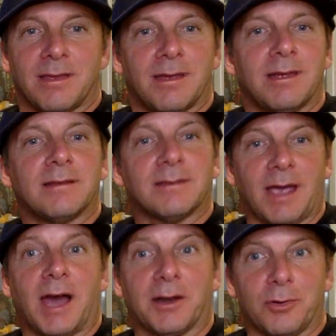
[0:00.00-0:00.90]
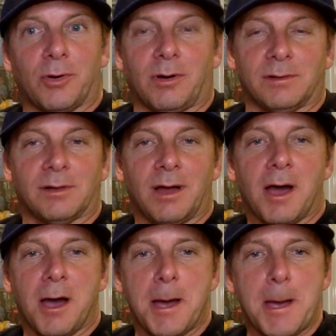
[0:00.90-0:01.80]
It's got it all.
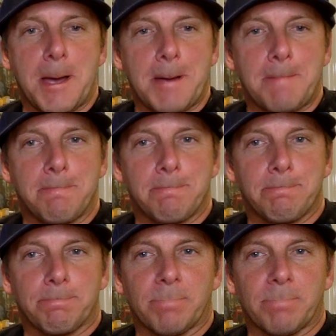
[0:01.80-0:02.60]
And